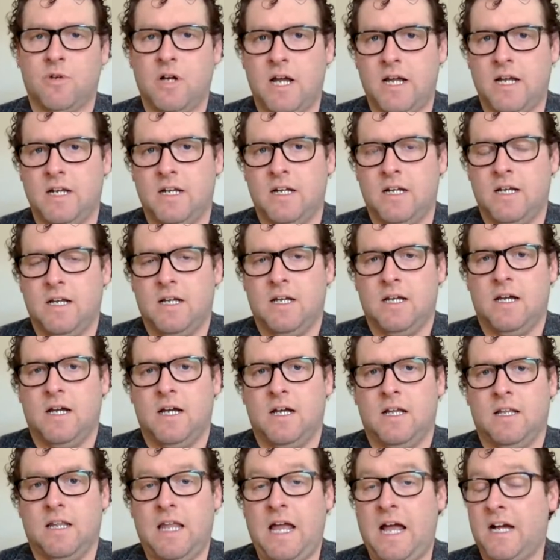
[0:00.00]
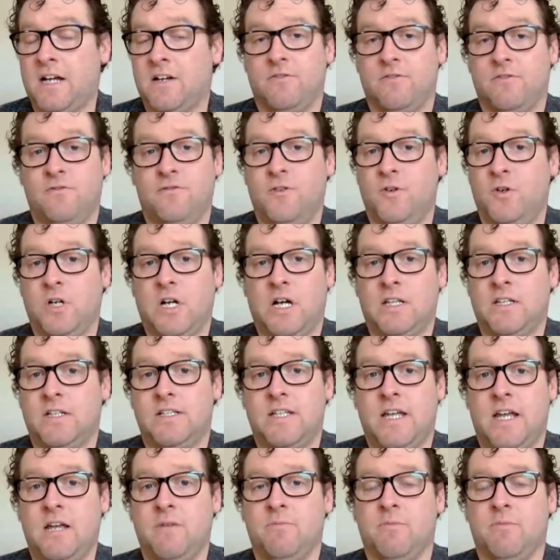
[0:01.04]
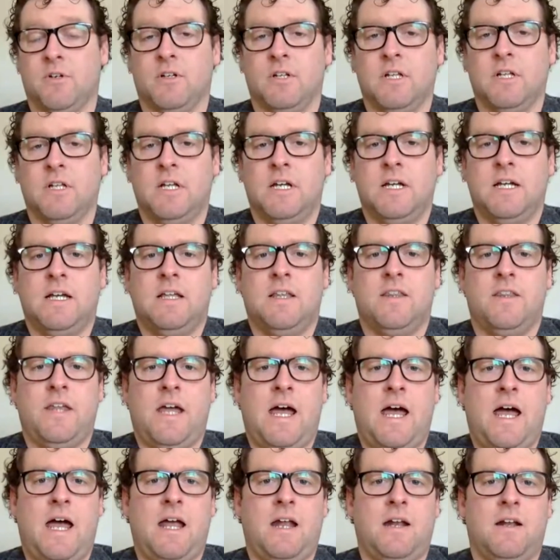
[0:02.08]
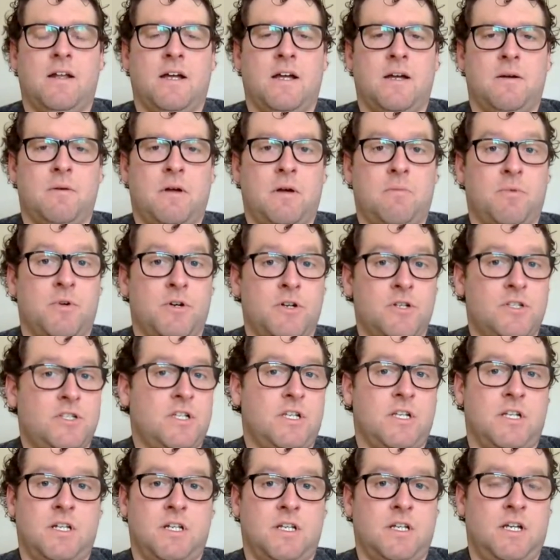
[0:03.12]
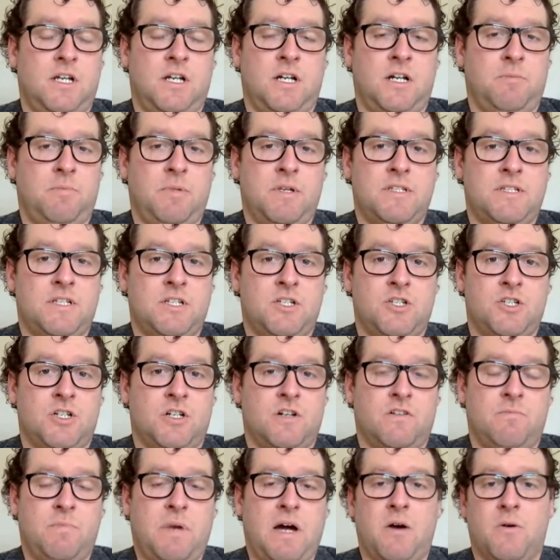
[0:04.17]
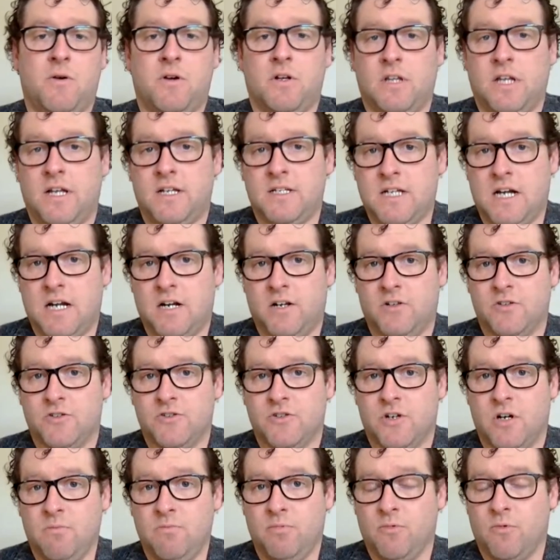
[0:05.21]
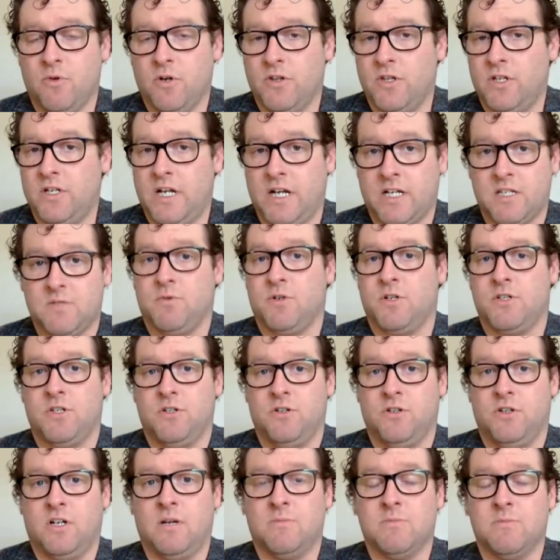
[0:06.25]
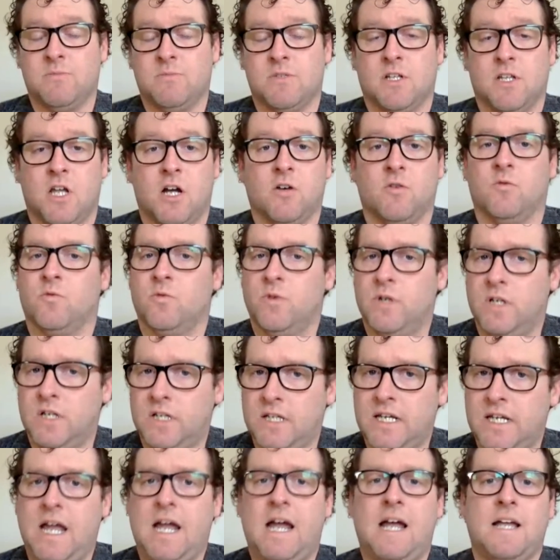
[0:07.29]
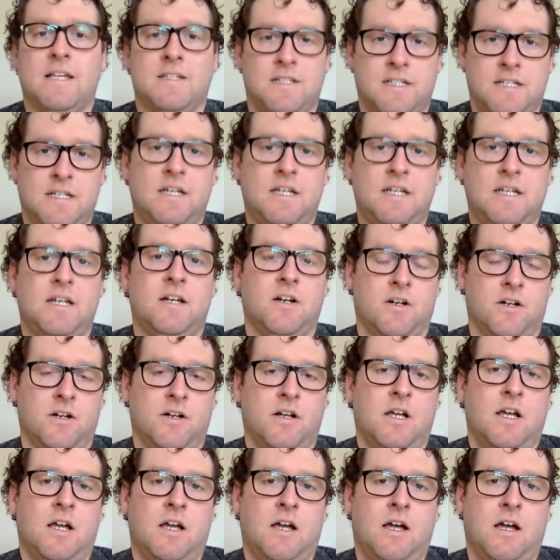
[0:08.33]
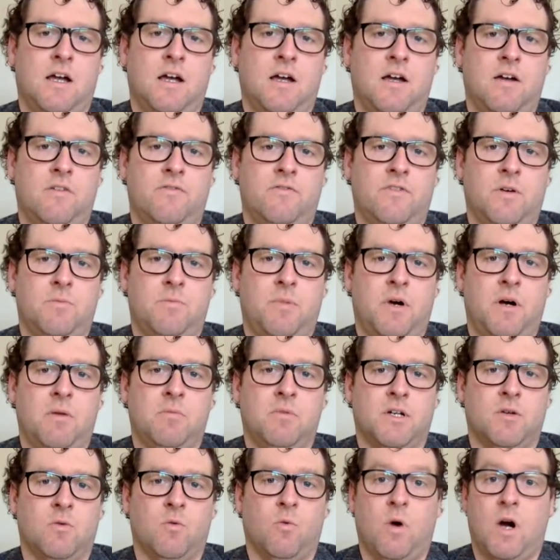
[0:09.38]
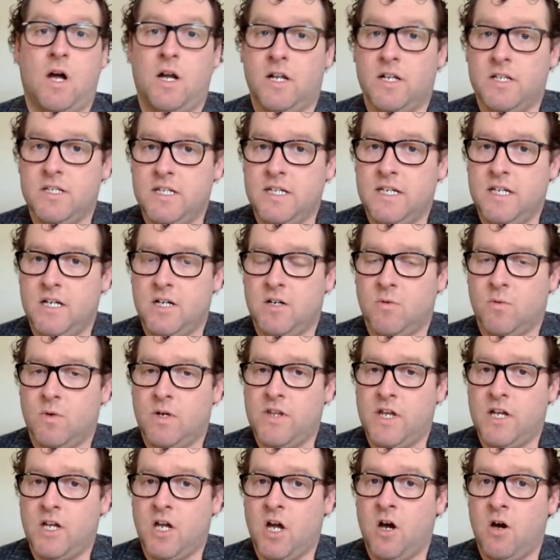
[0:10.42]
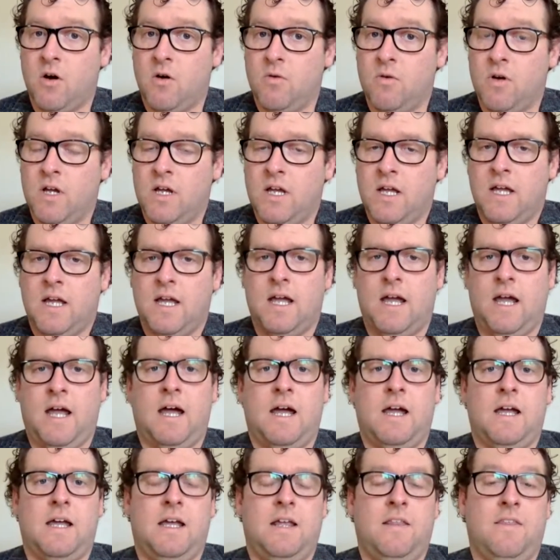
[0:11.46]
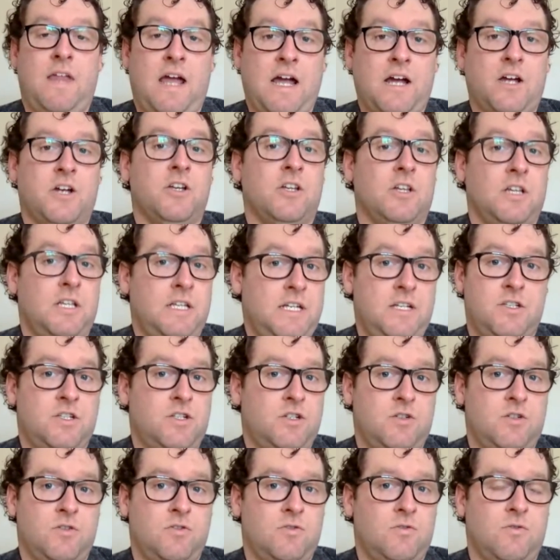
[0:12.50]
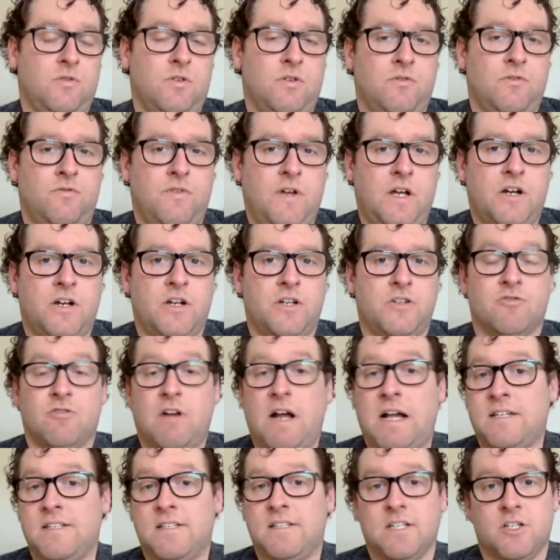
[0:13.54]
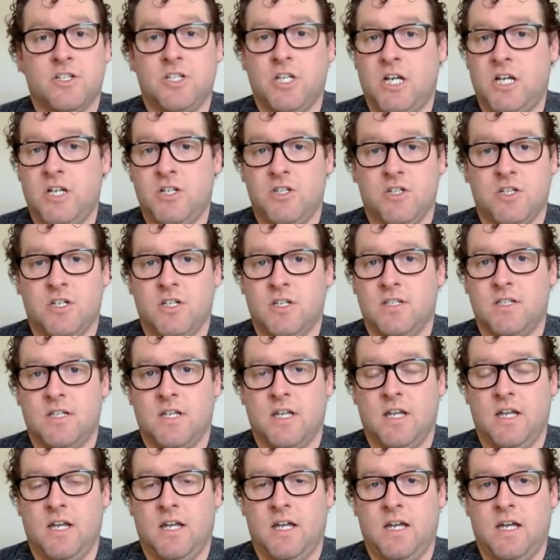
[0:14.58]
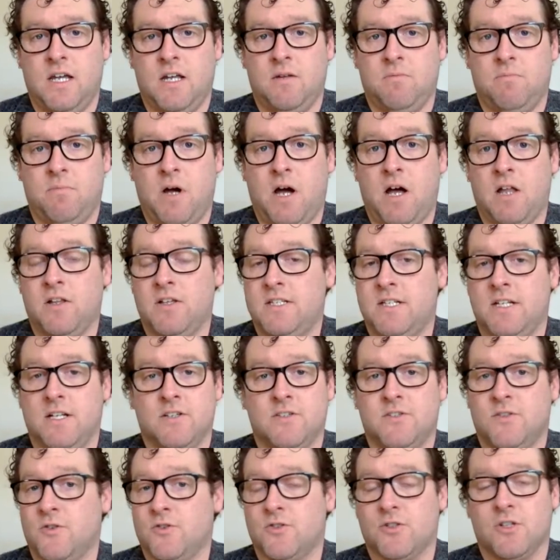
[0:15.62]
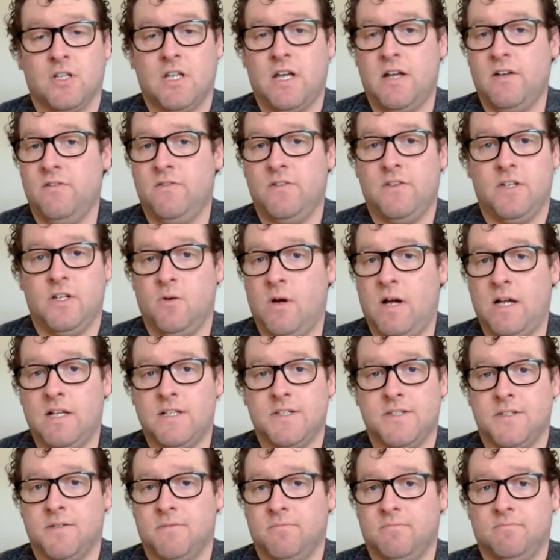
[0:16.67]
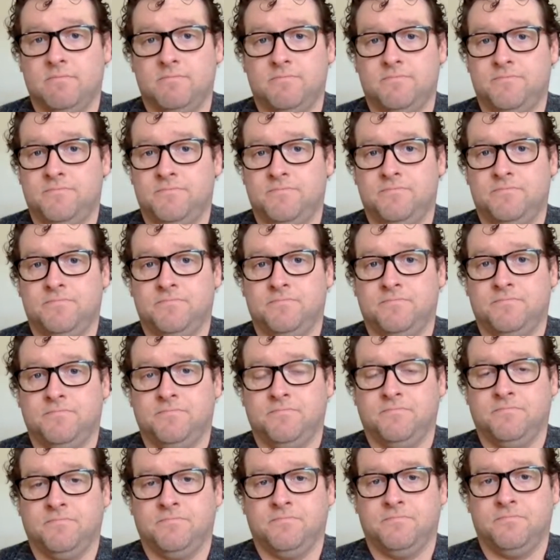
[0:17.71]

outright uh, lack of food on the table that uh, a person in a position of power like Donald Trump or the next person who comes along really has the ear of a public wanting to hear where they go. Uh, and that could lead to very drastic changes in policy and social life in the U.S. Okay, Robert